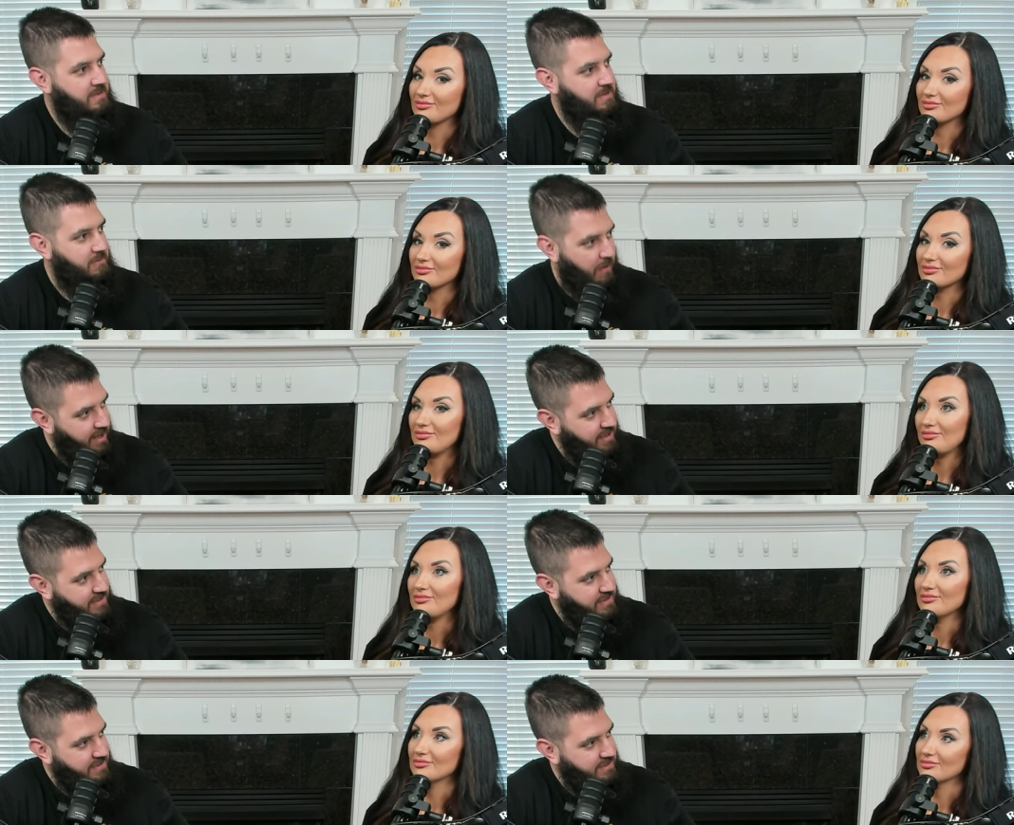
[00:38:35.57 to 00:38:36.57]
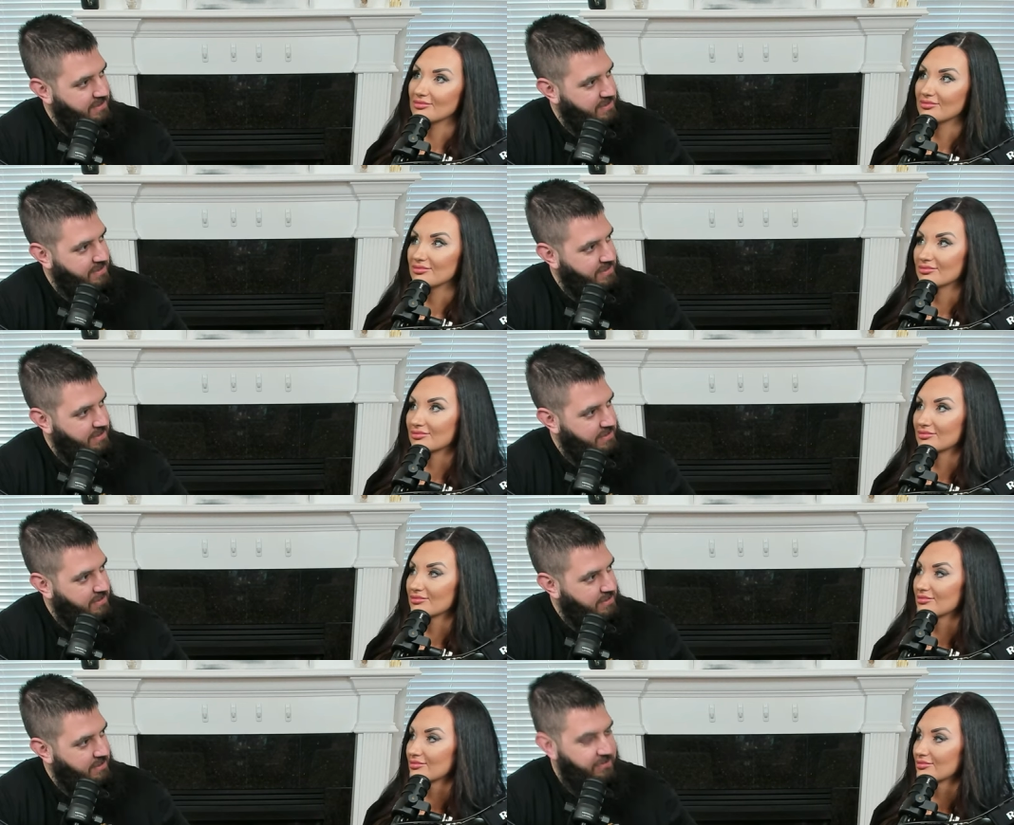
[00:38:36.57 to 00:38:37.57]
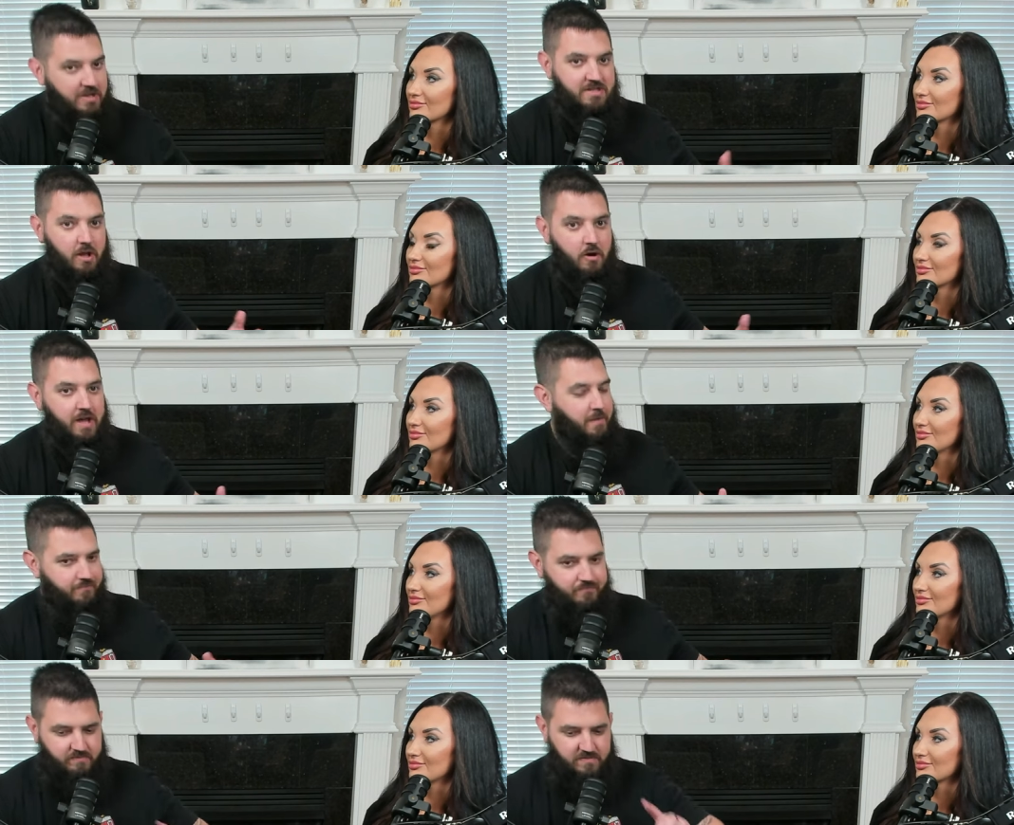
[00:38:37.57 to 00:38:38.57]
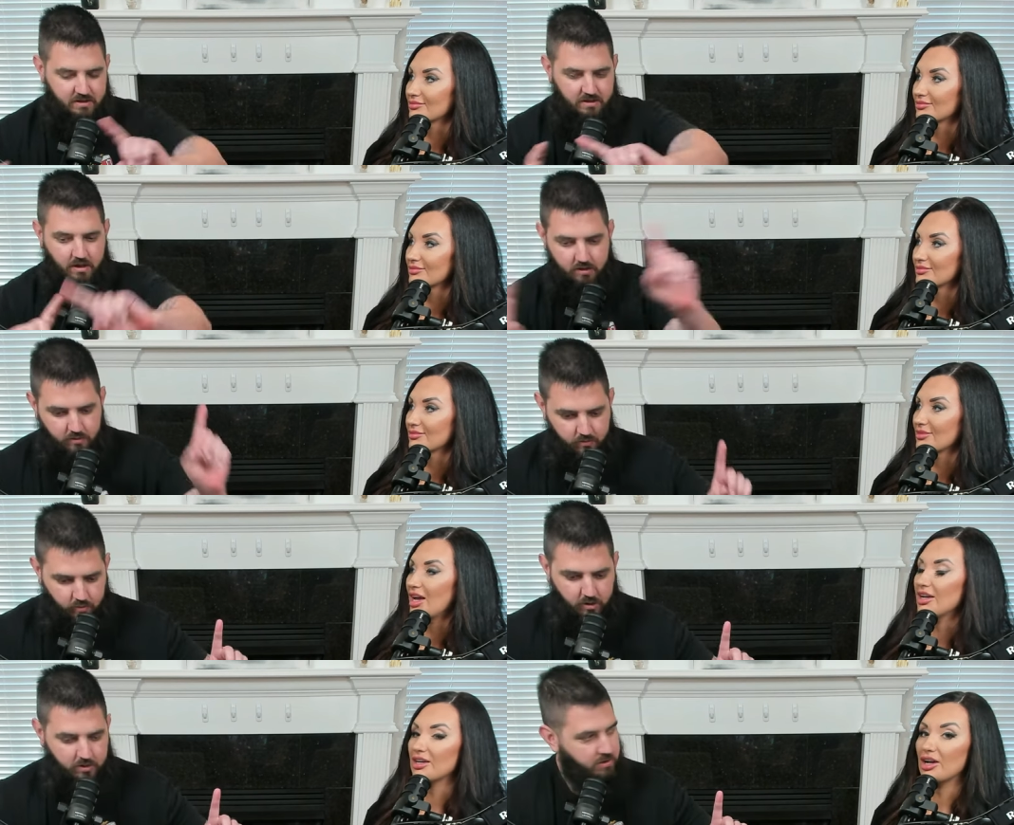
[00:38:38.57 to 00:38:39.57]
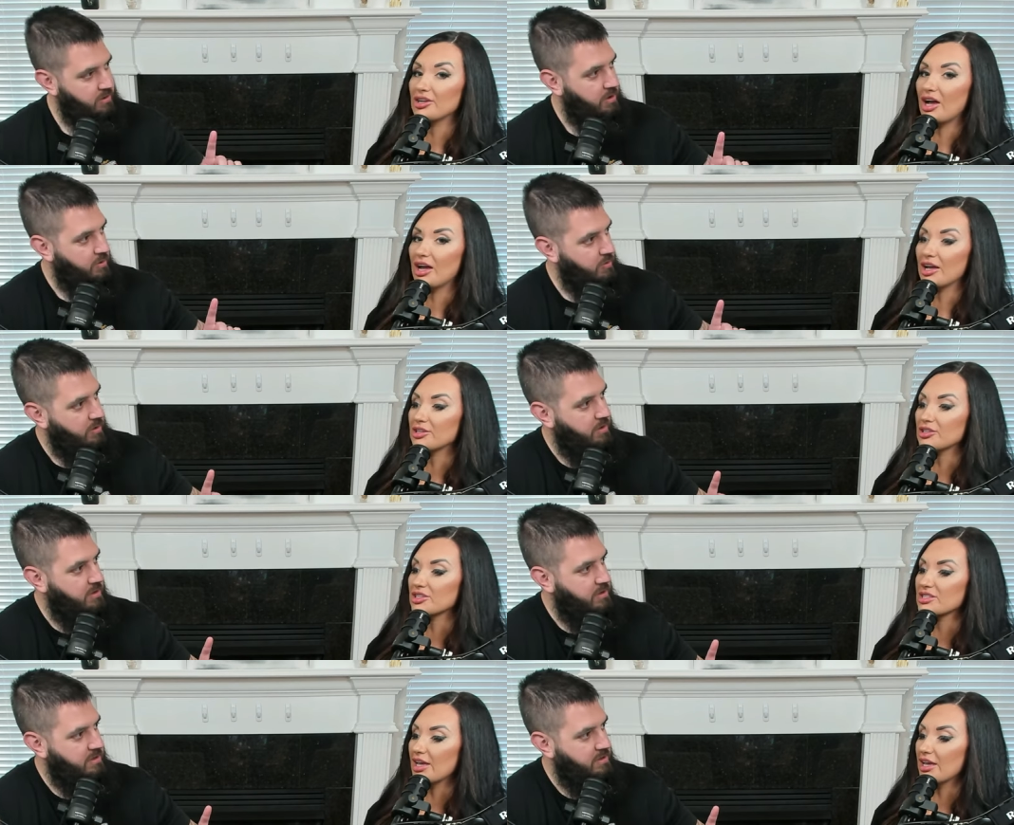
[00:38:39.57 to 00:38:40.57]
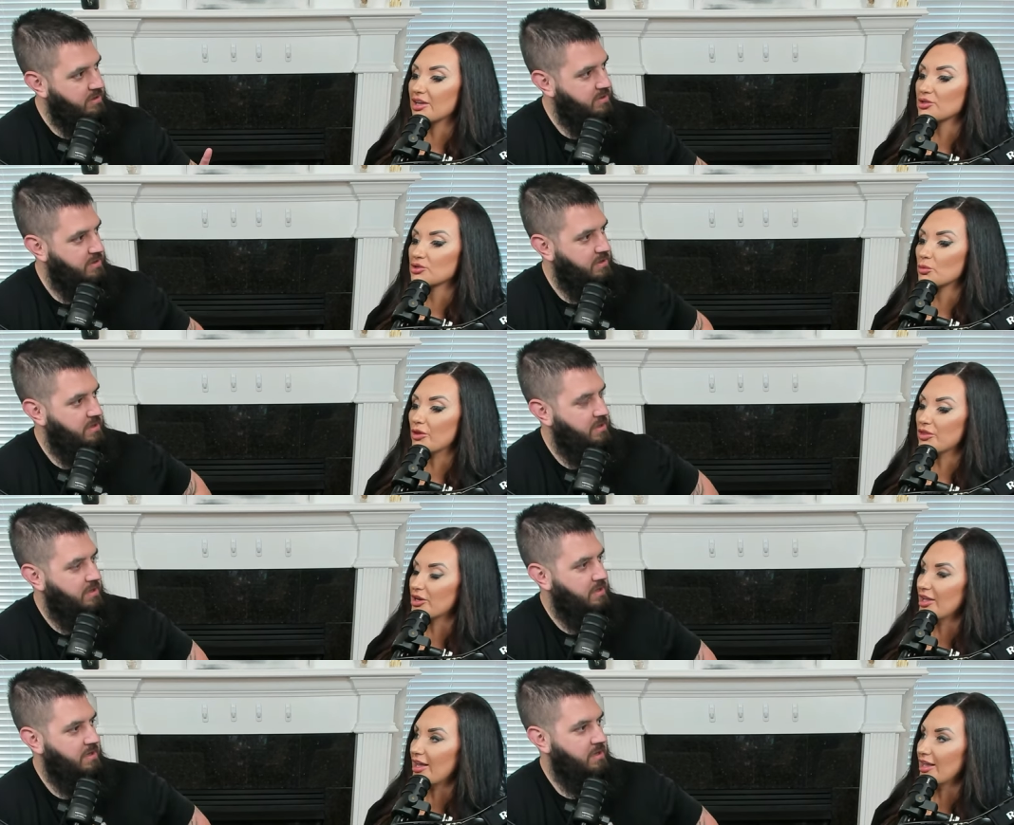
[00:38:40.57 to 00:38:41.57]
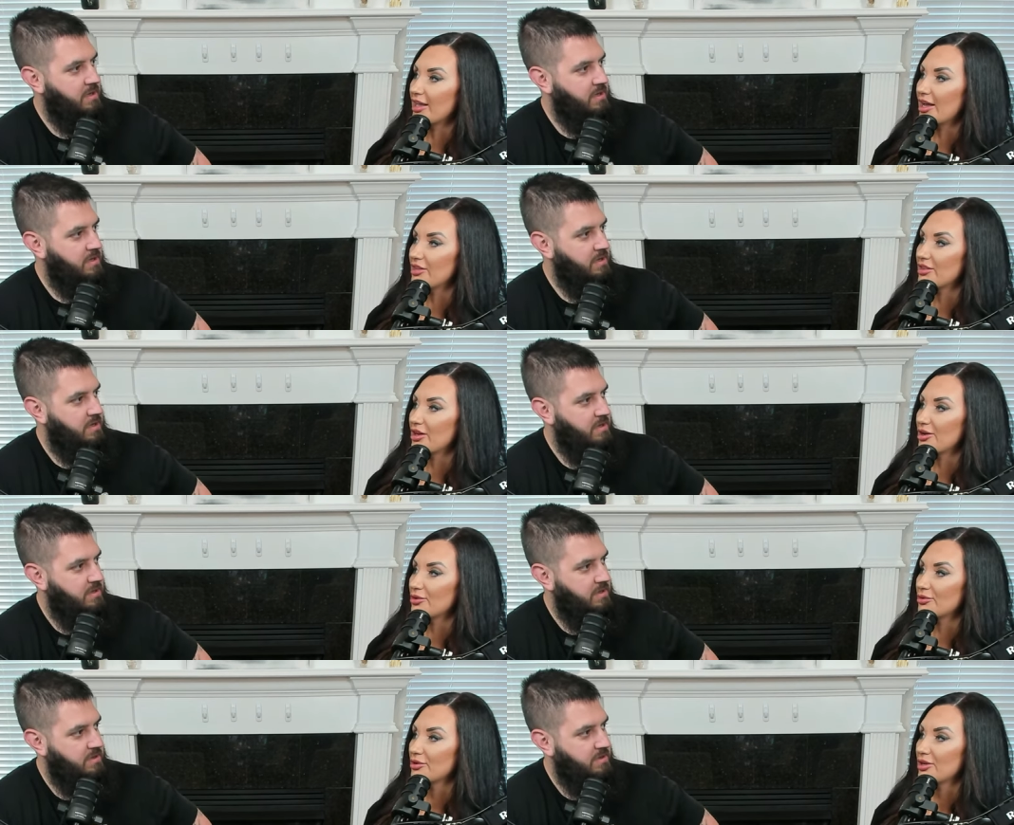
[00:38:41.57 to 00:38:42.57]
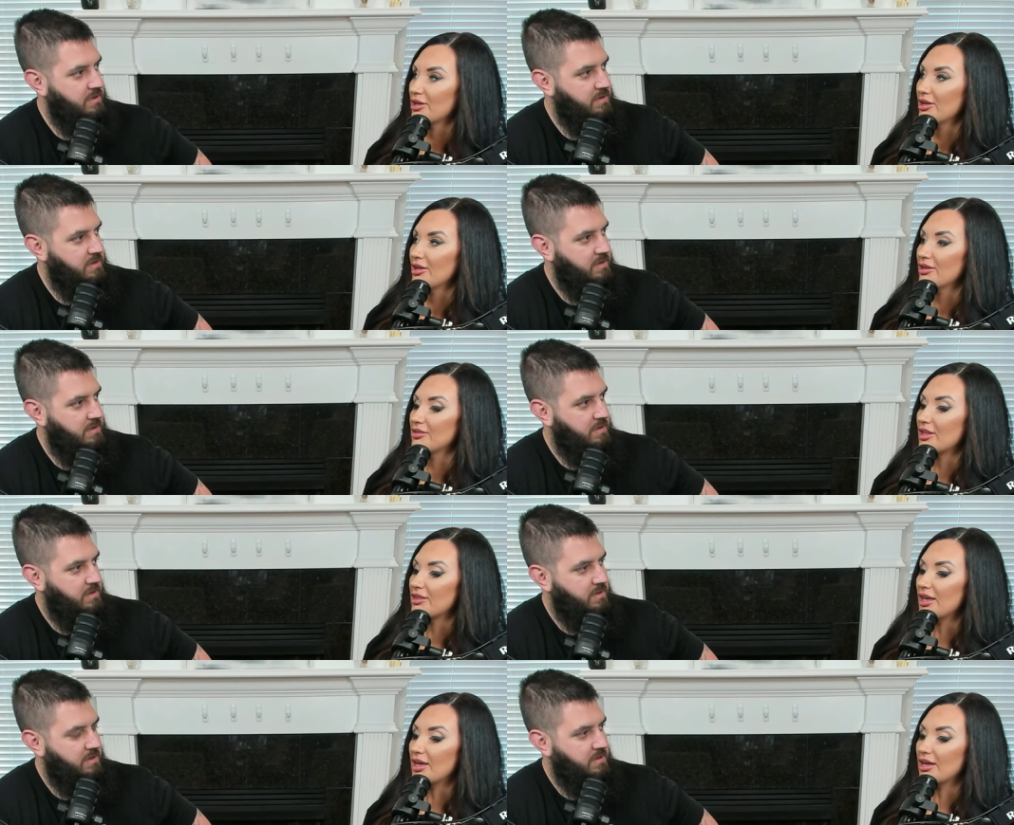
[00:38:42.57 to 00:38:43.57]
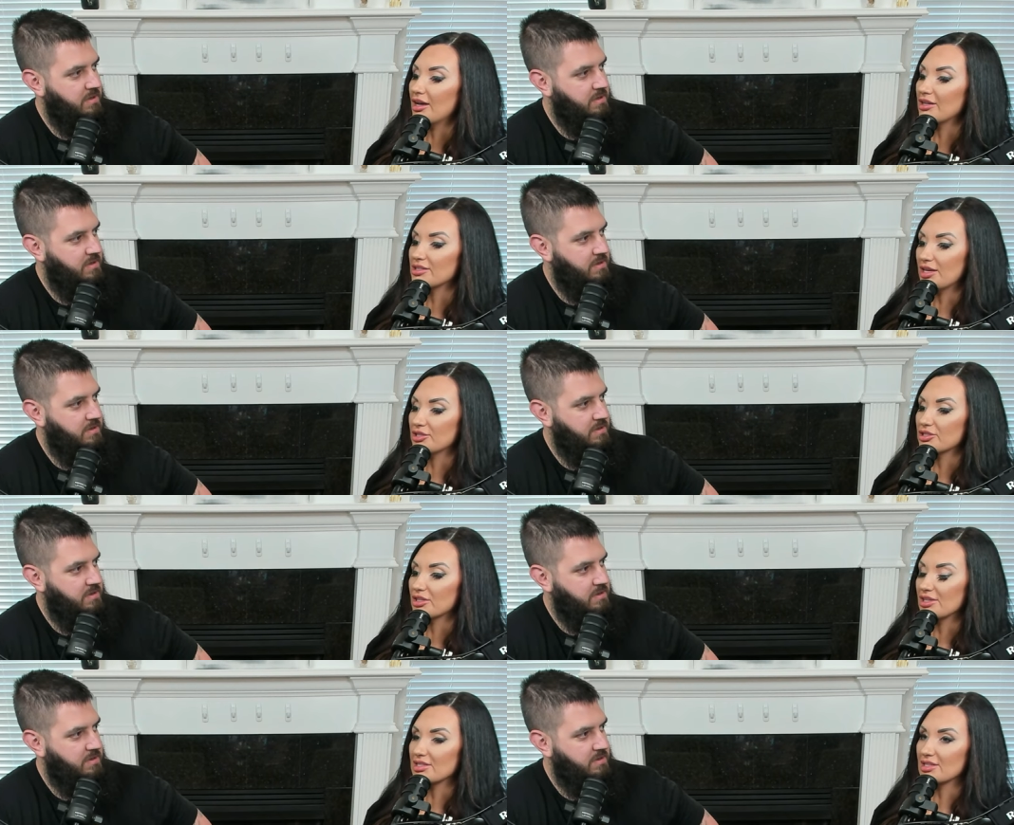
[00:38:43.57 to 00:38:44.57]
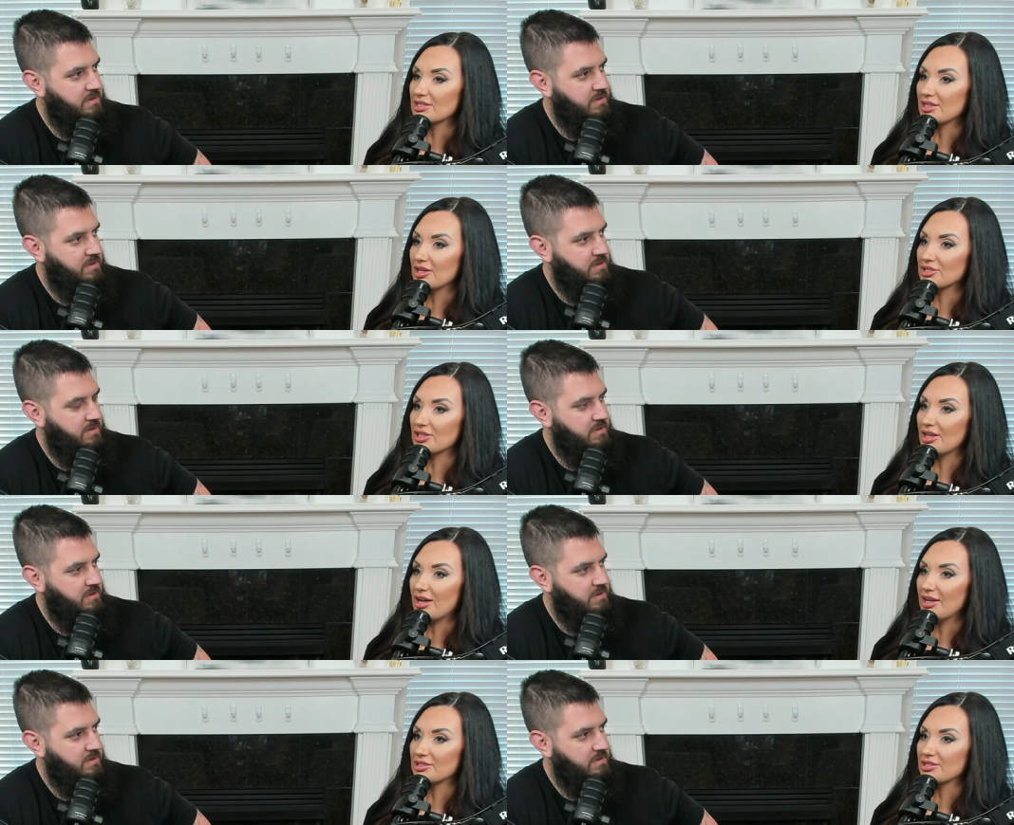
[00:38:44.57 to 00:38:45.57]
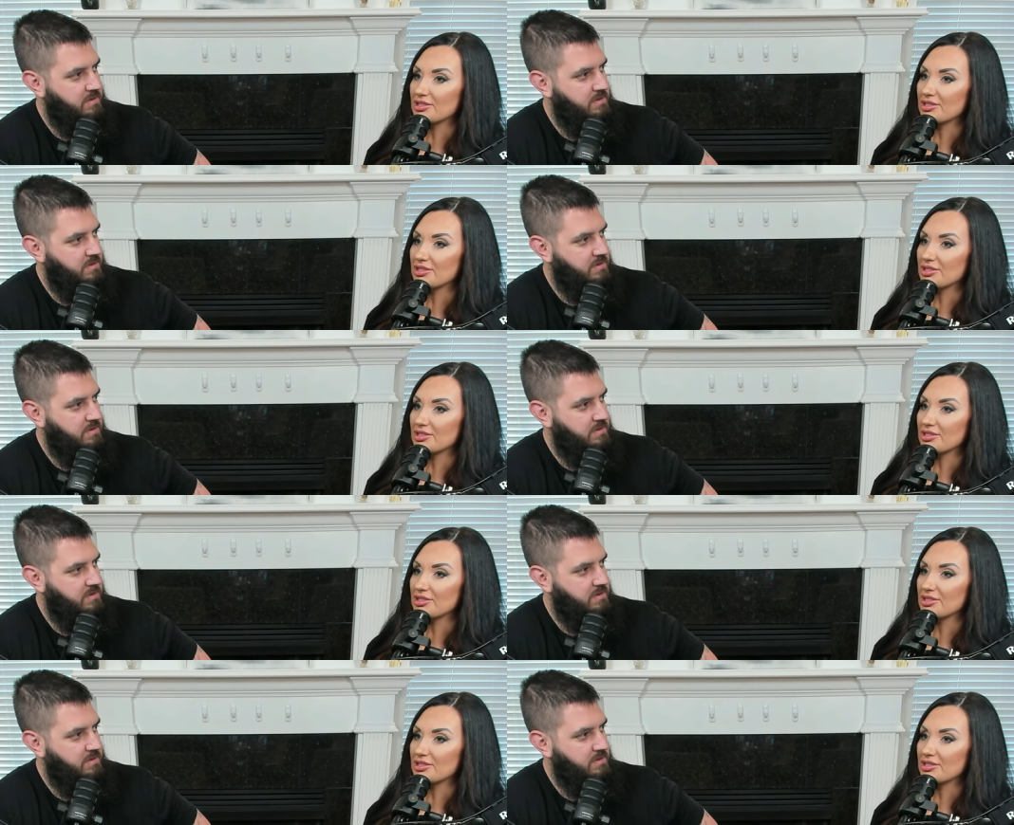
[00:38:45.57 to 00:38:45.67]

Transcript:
Speaker 1: right? That's okay. I,
Speaker 2: I understand what they're getting at though that they intentionally sensationalize